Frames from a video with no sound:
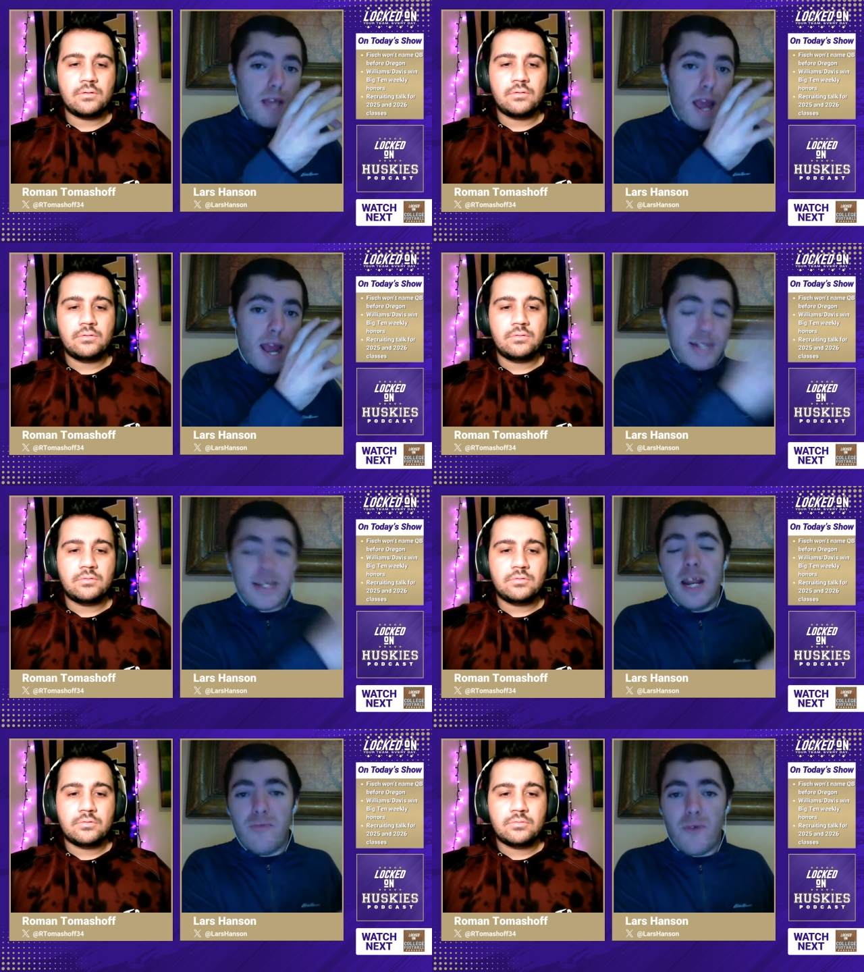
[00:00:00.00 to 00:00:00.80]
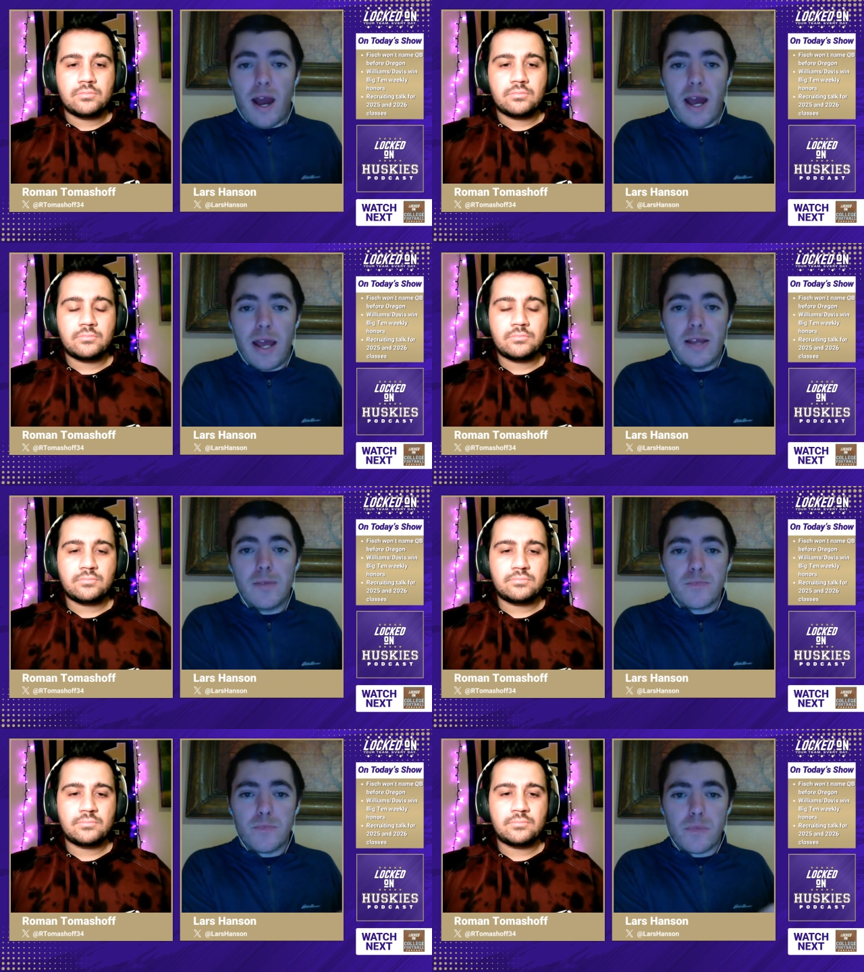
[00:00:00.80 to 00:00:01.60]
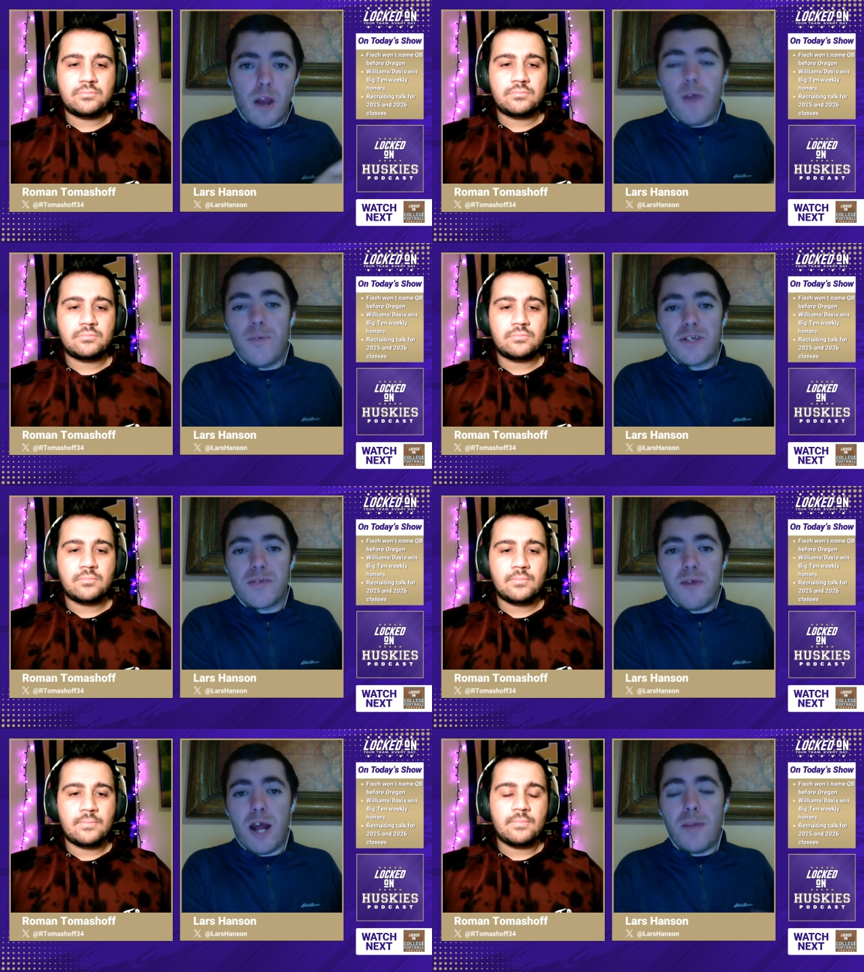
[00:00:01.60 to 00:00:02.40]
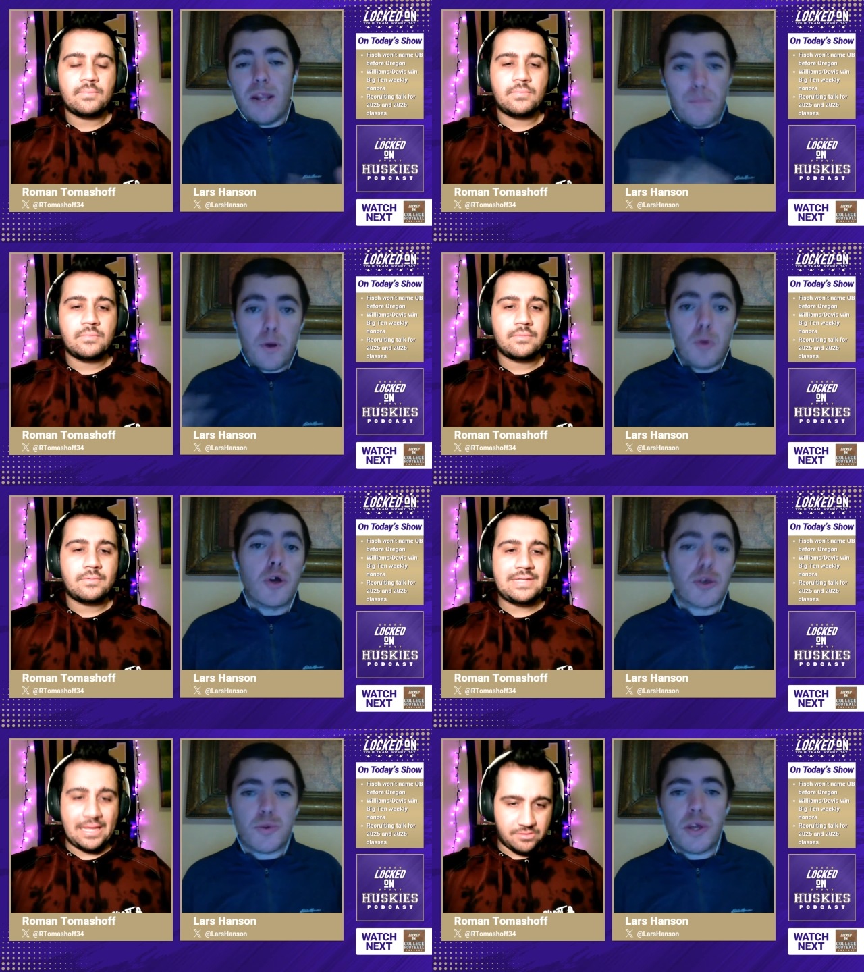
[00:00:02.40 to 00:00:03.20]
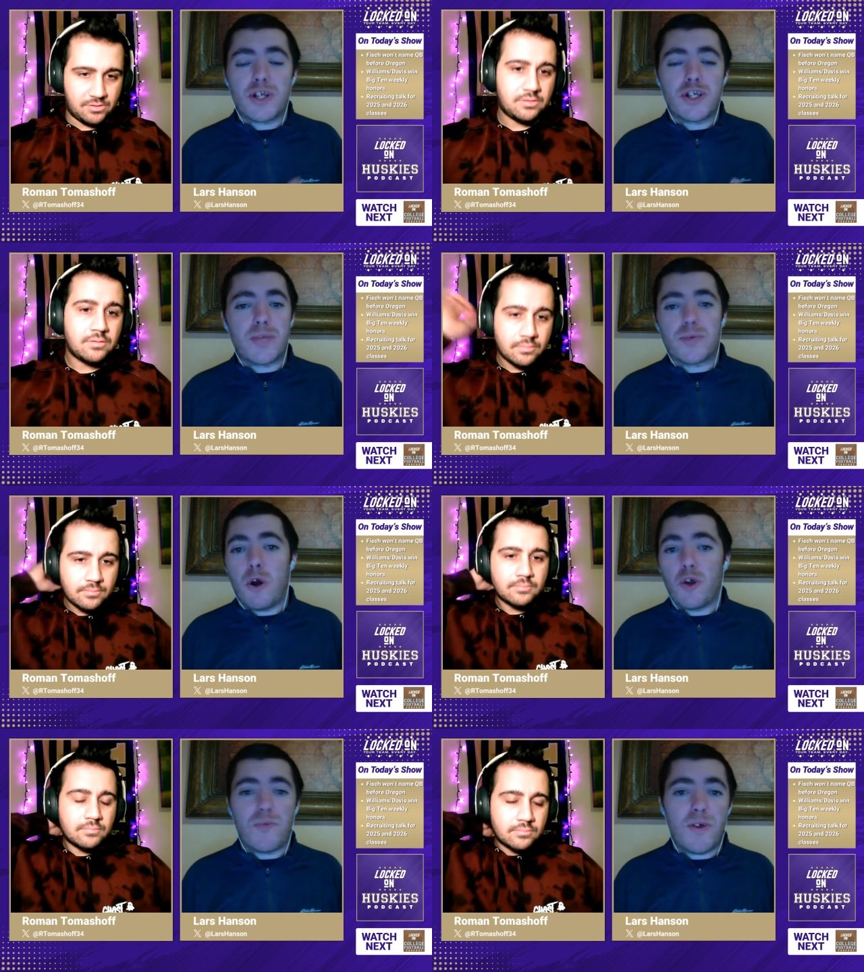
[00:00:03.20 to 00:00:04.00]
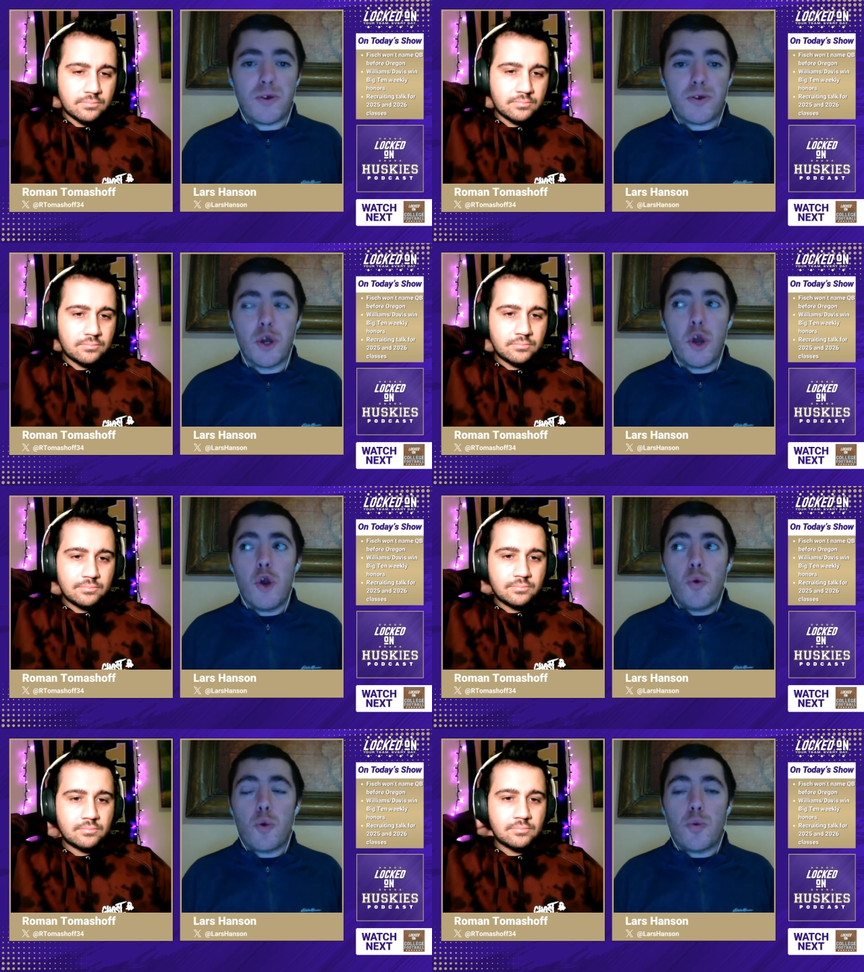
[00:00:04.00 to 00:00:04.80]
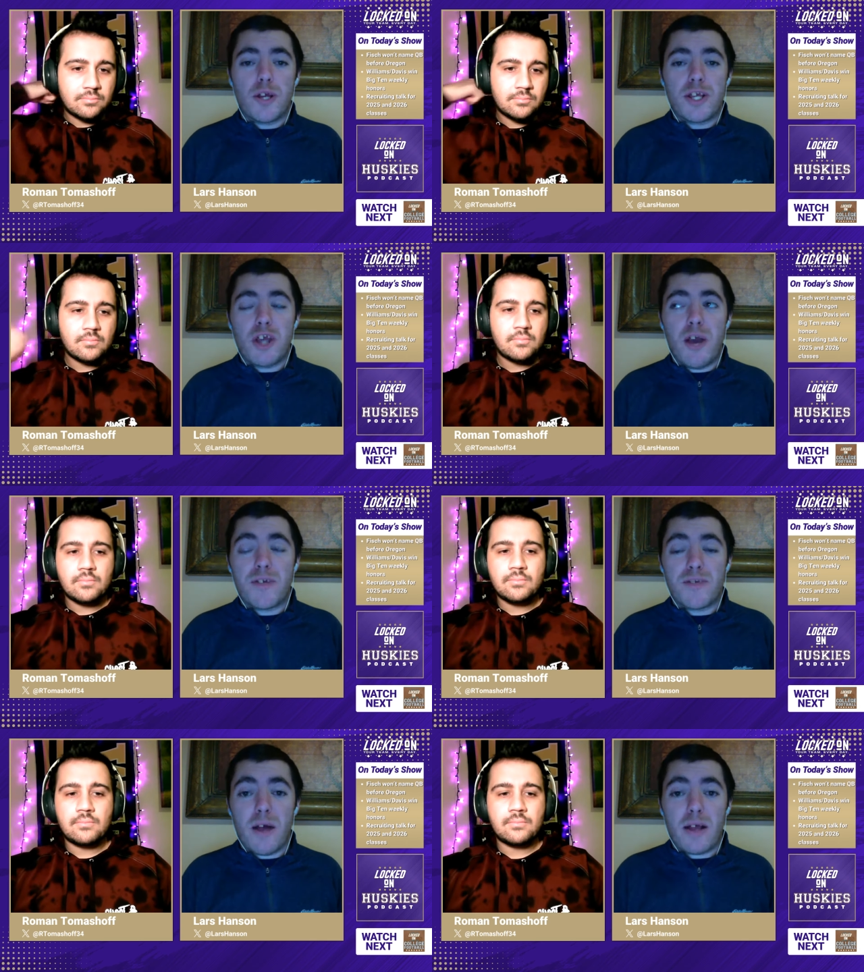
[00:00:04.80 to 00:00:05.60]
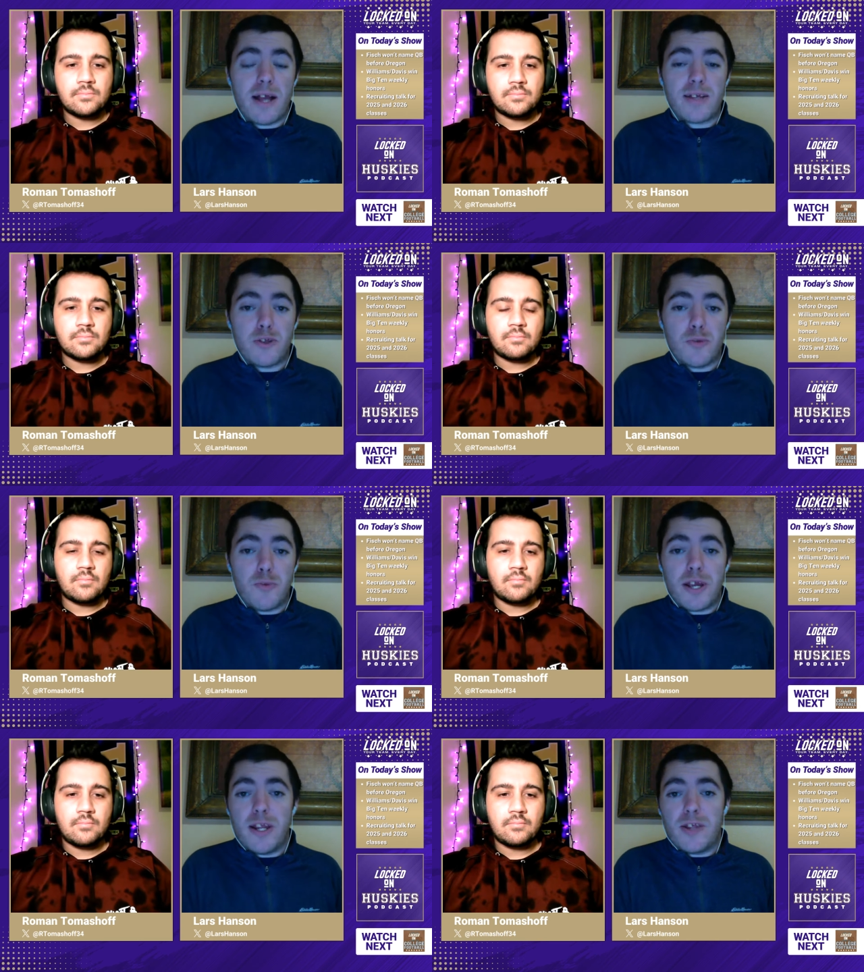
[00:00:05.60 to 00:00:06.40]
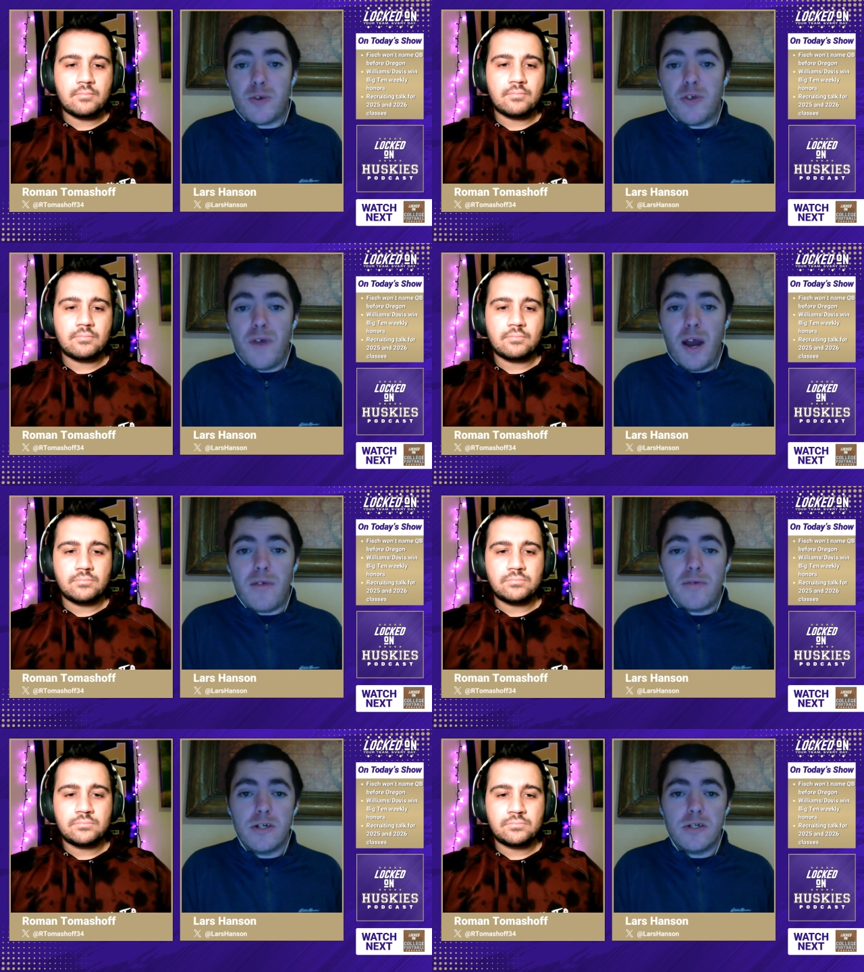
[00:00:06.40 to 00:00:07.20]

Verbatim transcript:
Speaker 1: identify offensive linemen and build those relationships, cultivate those. Where we look at the offensive line classes they're bringing in in twenty-five,